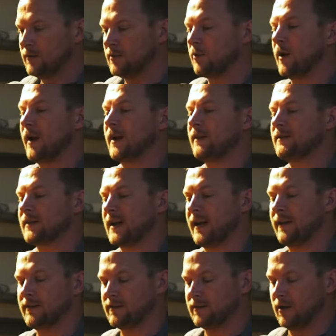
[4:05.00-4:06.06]
So go ahead and tie
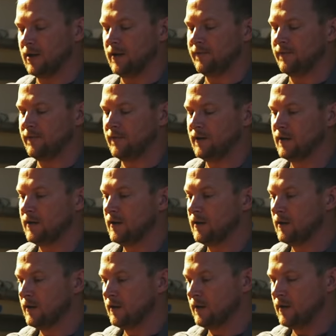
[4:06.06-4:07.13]
this off
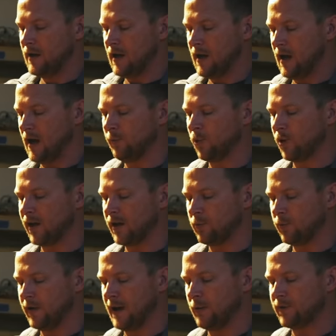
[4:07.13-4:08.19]
and we're gonna
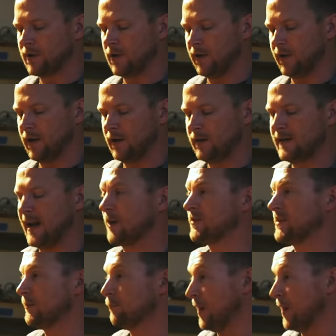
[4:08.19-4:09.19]
create what's called a dowsing